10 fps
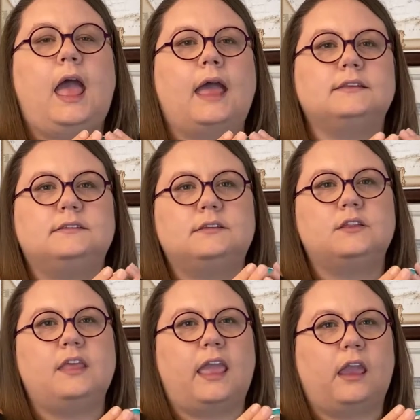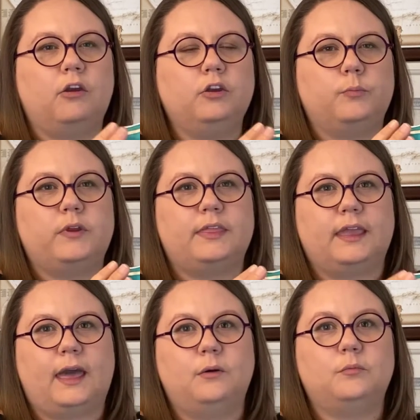as the air you're
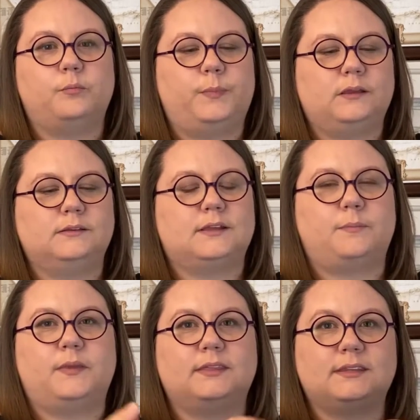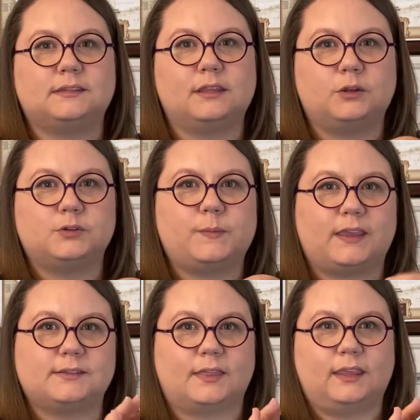breathing out builds up in this little
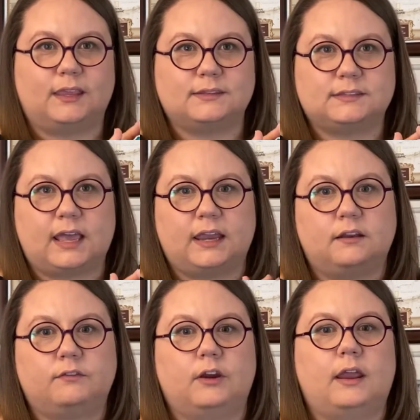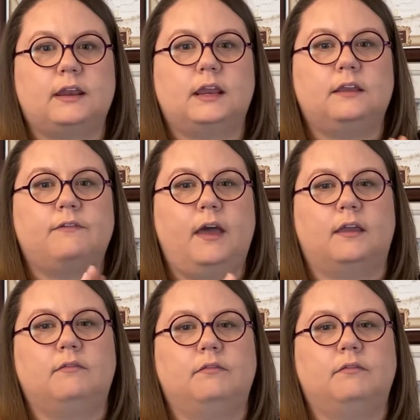space on the inside of your N95.